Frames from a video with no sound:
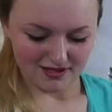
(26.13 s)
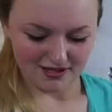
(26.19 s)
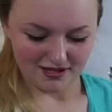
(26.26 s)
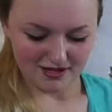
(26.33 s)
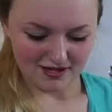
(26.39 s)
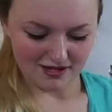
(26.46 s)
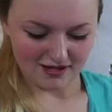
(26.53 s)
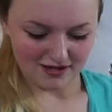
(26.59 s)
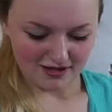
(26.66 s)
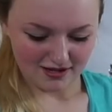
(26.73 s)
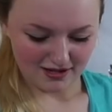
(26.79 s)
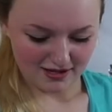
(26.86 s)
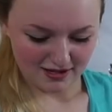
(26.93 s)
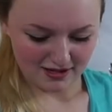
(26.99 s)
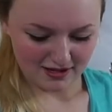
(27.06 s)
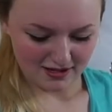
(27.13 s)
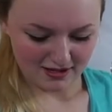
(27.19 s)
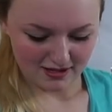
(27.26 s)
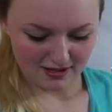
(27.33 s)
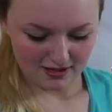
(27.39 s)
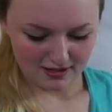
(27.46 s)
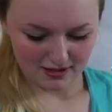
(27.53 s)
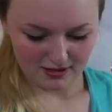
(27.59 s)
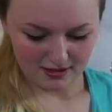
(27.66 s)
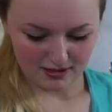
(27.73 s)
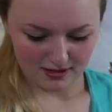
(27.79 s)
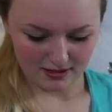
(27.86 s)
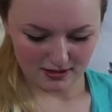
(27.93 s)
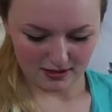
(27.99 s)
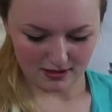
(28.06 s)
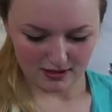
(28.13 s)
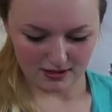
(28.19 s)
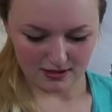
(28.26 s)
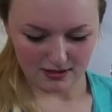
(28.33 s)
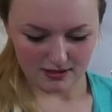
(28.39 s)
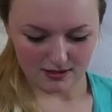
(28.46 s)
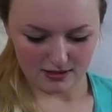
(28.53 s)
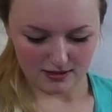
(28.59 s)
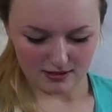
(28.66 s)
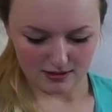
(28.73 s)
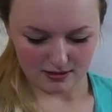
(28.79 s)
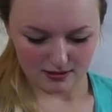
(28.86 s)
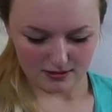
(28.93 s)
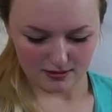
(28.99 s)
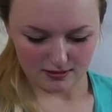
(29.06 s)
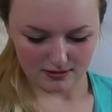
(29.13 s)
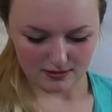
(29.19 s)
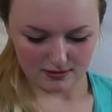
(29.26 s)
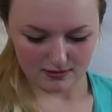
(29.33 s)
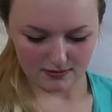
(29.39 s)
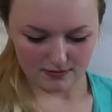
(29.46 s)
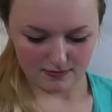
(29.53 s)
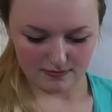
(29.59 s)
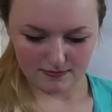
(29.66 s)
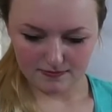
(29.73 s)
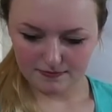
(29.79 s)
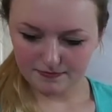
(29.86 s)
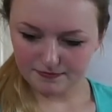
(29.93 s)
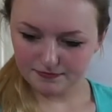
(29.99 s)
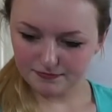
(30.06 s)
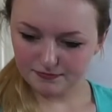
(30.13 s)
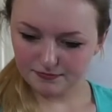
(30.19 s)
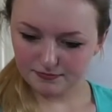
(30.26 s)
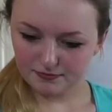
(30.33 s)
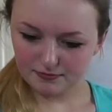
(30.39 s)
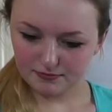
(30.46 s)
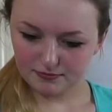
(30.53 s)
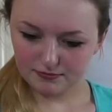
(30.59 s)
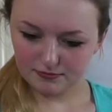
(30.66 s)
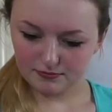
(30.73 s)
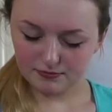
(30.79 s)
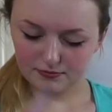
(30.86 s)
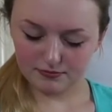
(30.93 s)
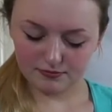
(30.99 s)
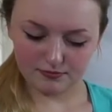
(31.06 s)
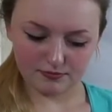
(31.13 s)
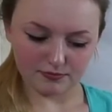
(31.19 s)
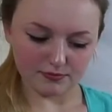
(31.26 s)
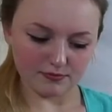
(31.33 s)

(silence)